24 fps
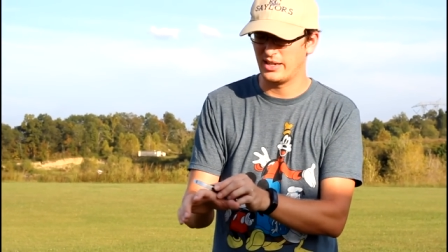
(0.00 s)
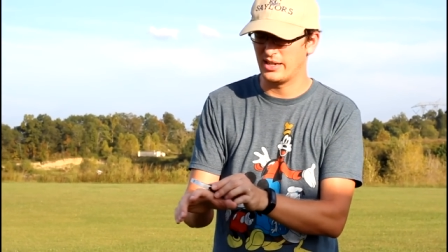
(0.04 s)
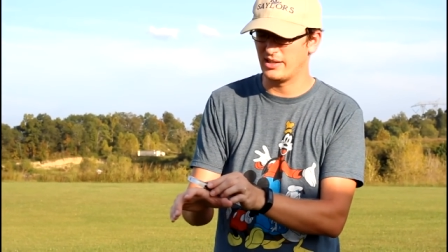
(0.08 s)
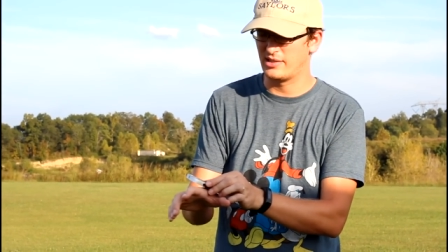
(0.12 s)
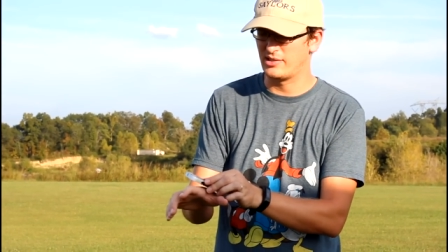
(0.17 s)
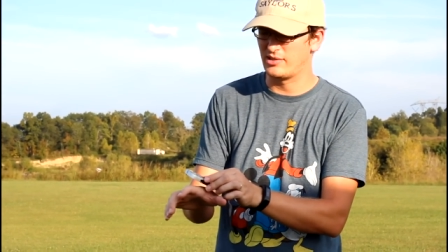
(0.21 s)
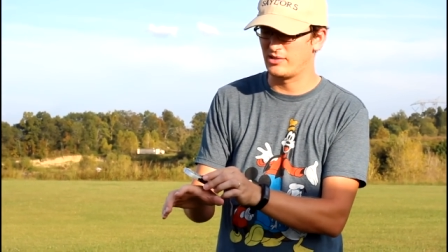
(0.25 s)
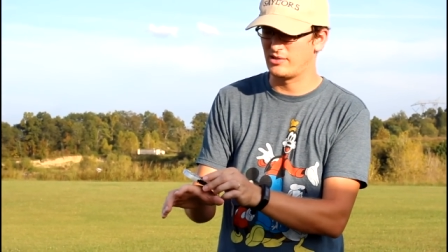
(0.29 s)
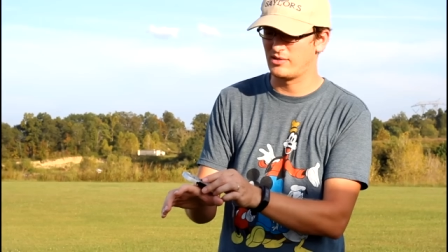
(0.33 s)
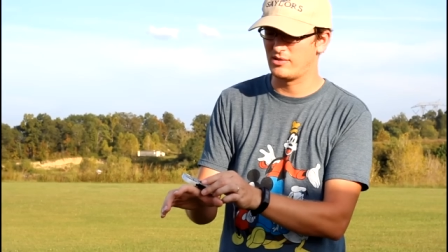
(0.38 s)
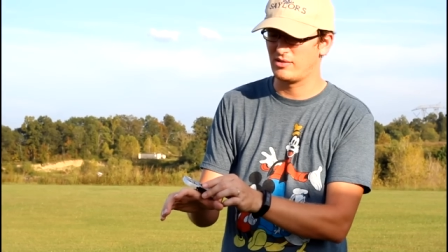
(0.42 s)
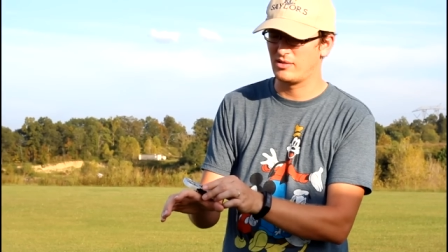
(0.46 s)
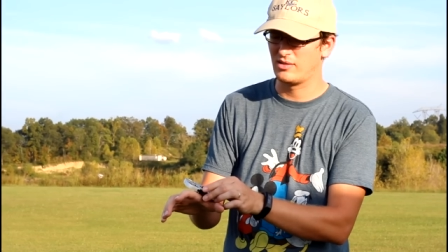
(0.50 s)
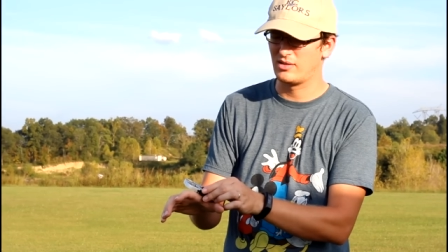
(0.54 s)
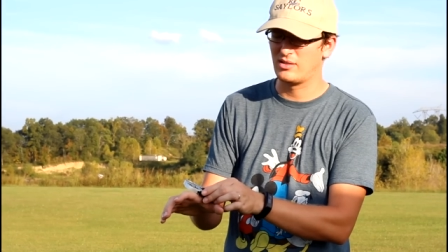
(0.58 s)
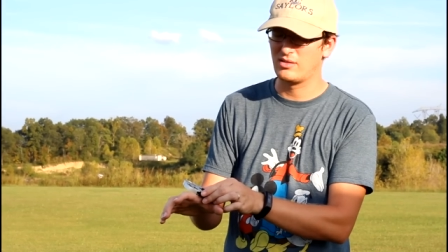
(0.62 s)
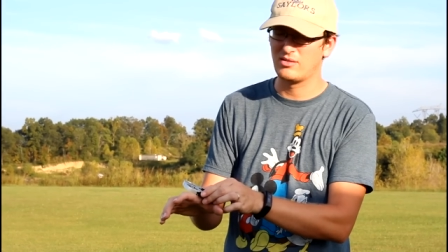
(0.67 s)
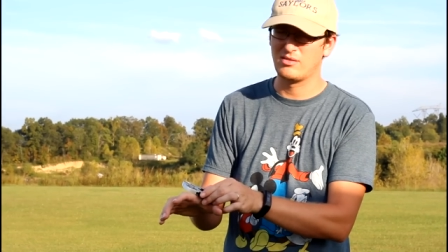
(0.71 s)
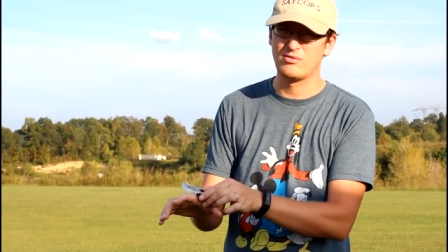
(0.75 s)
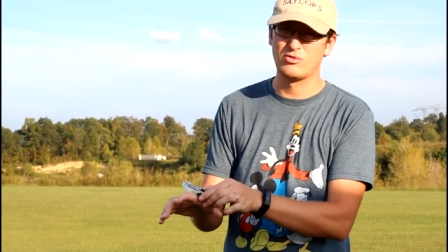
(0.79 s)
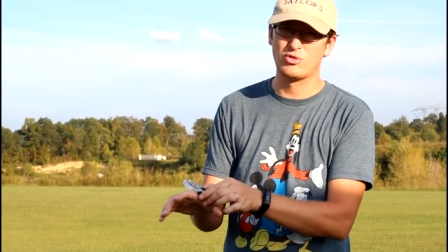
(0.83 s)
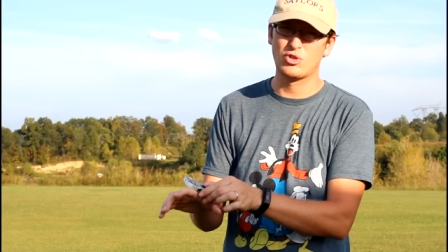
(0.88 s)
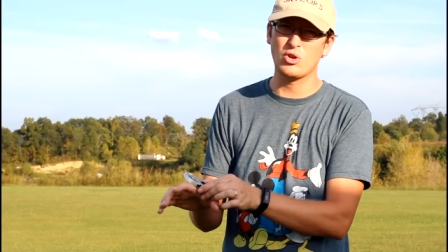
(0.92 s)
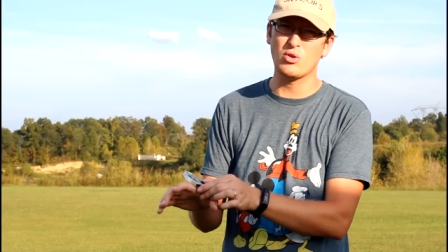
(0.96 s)
It's
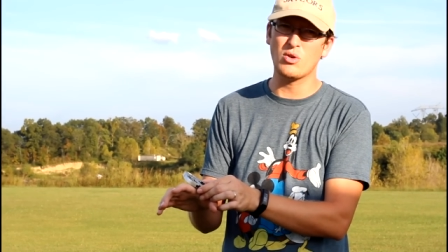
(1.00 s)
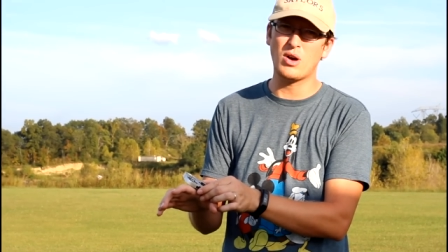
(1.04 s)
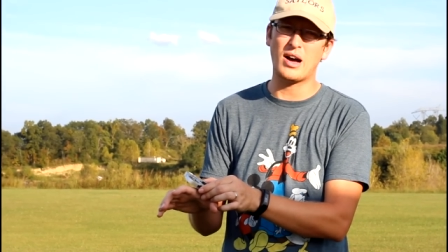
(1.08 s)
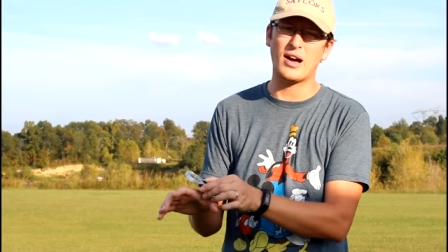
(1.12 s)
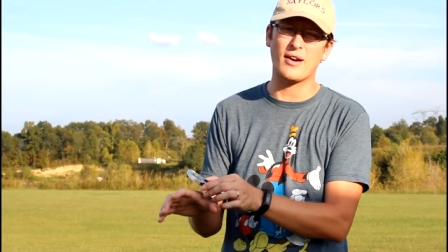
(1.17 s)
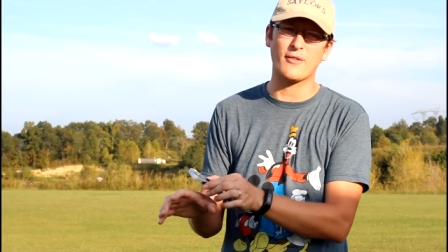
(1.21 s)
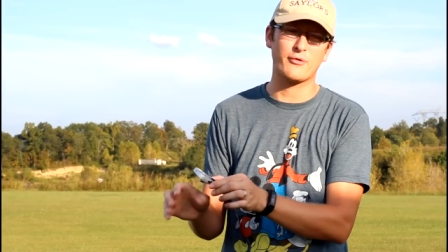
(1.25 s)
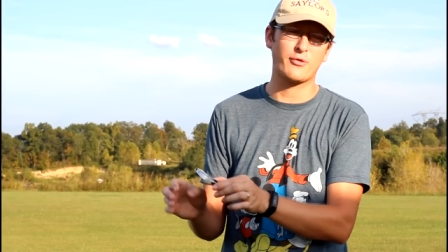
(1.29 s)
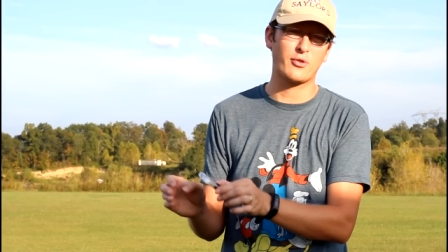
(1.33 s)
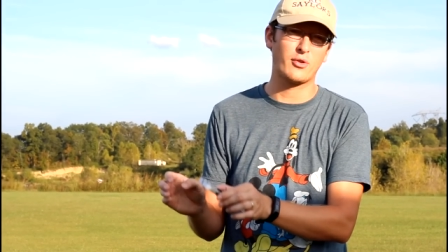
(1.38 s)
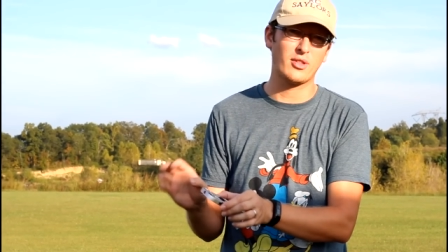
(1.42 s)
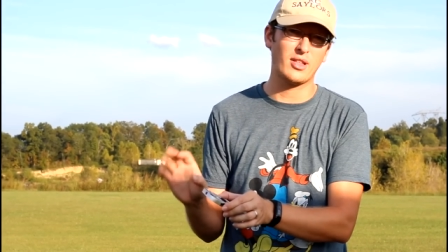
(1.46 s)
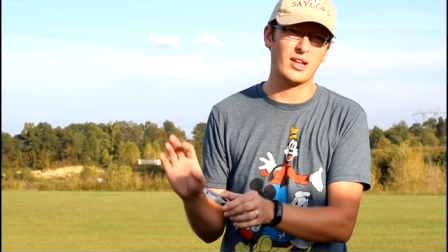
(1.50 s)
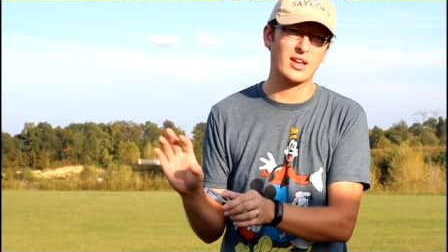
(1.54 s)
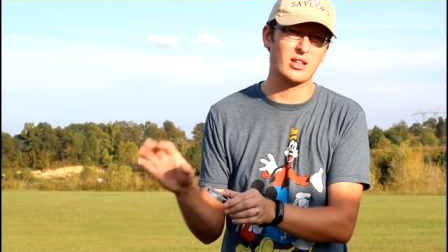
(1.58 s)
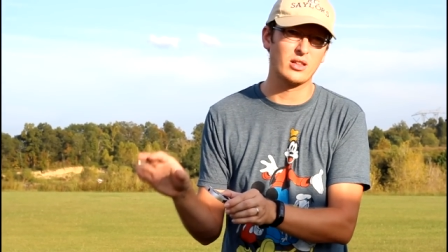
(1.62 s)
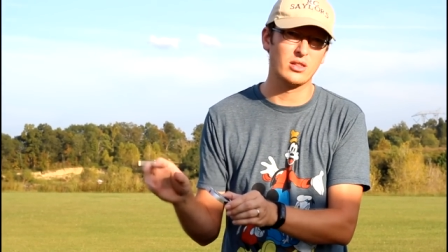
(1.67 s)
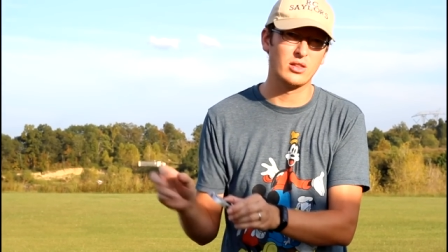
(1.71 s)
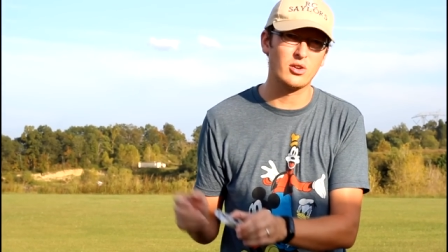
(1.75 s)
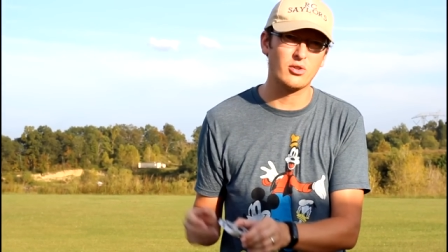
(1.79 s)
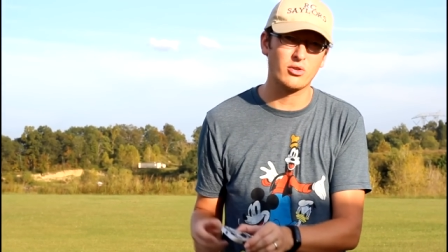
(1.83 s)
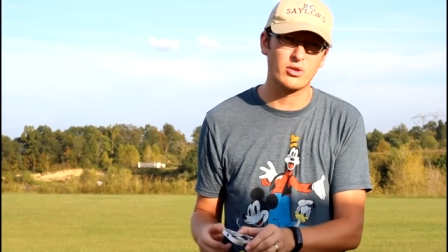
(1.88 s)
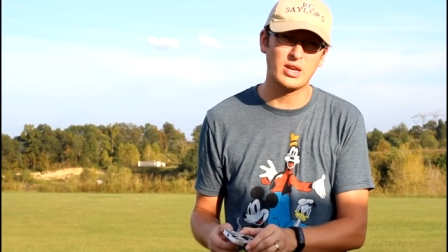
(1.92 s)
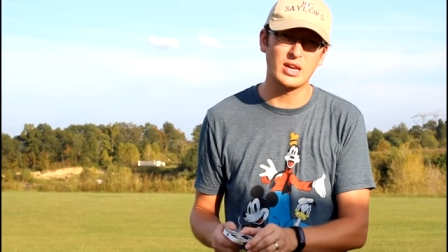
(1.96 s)
too hot for like a
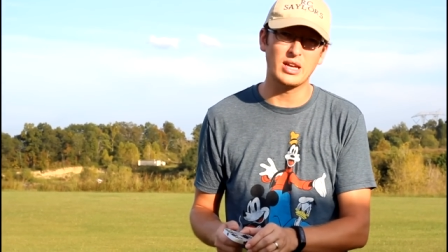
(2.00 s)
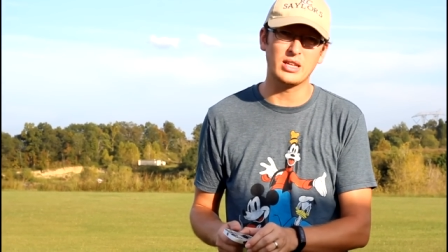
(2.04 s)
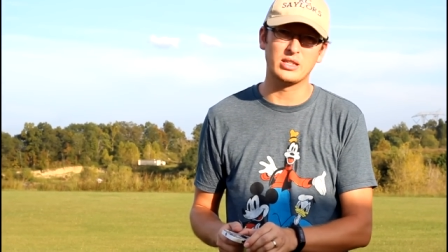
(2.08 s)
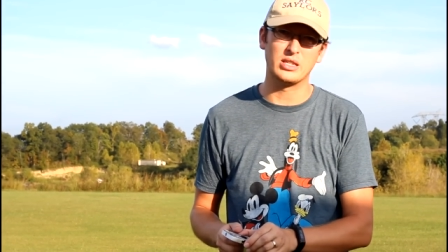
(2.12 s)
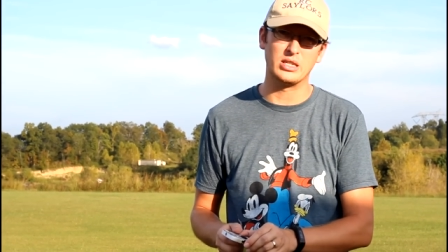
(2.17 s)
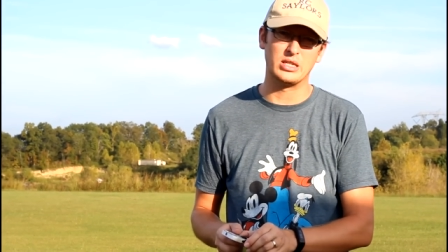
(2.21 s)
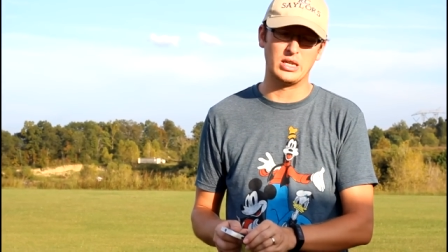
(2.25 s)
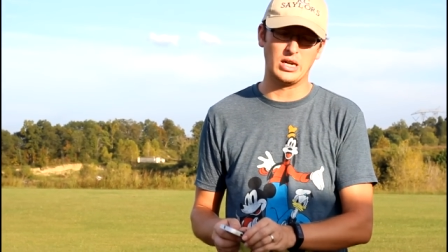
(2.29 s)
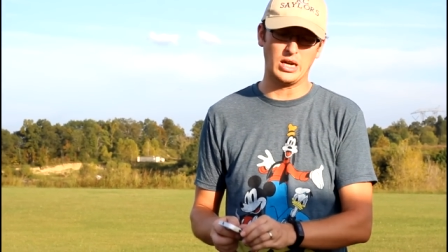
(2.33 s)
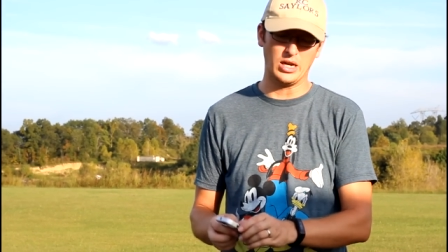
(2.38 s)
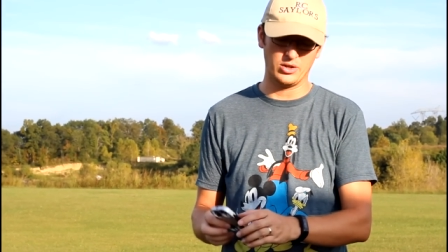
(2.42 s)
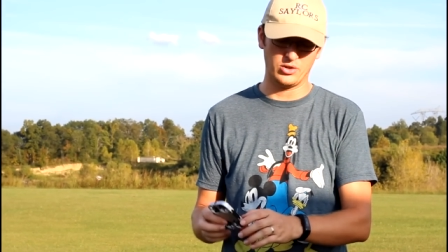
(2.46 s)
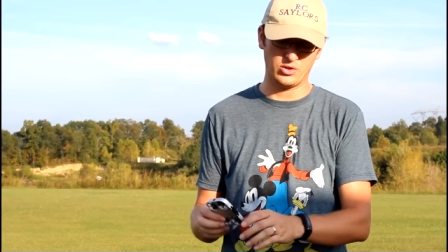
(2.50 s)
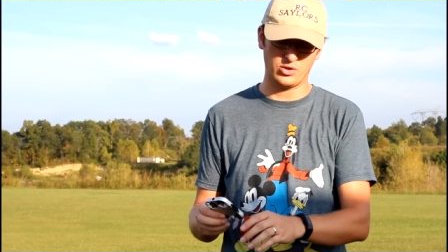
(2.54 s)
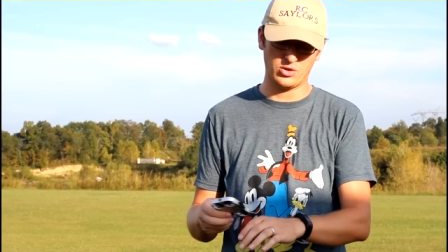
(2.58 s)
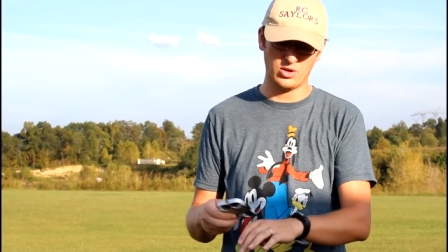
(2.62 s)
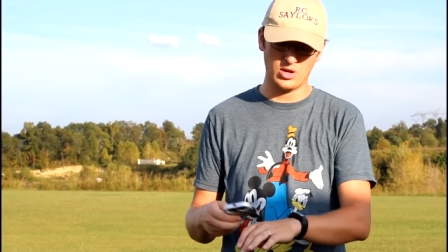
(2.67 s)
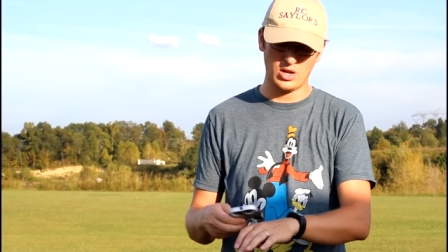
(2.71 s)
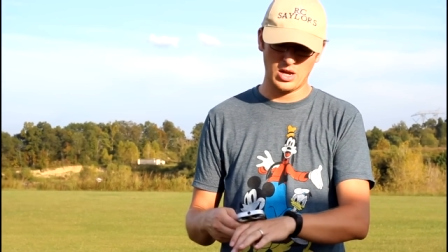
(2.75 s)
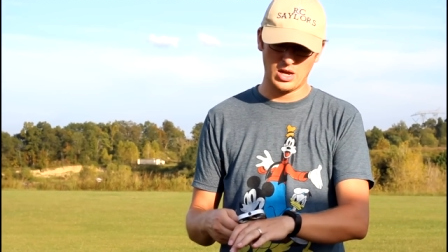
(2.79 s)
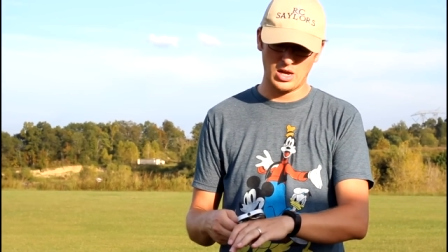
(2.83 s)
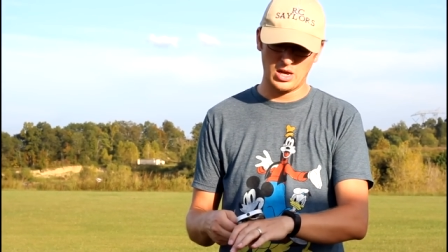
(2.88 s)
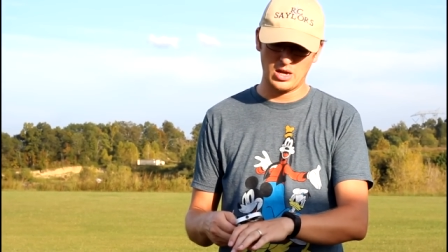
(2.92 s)
little kid to touch.